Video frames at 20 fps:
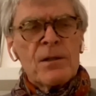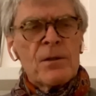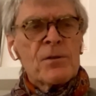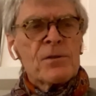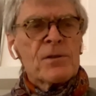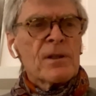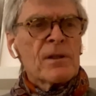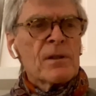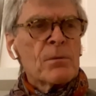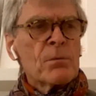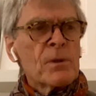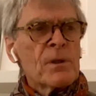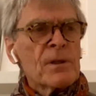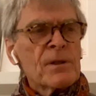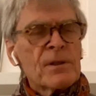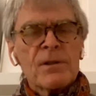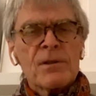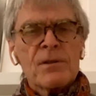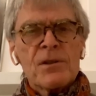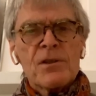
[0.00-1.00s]
using the
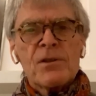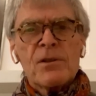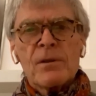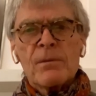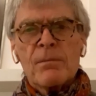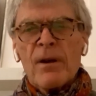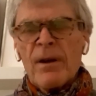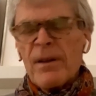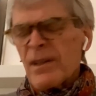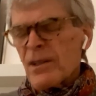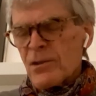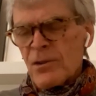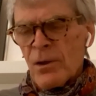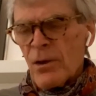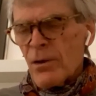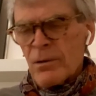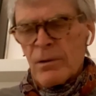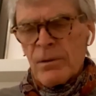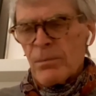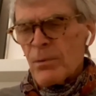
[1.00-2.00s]
word consumer, I think it's
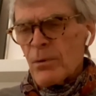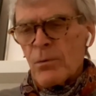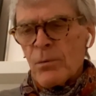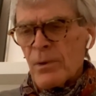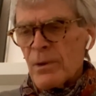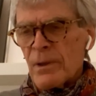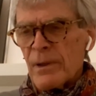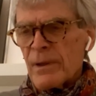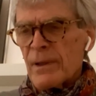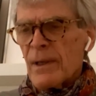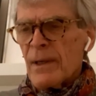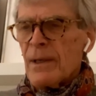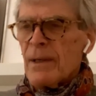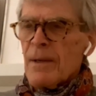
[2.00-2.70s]
a horrible word.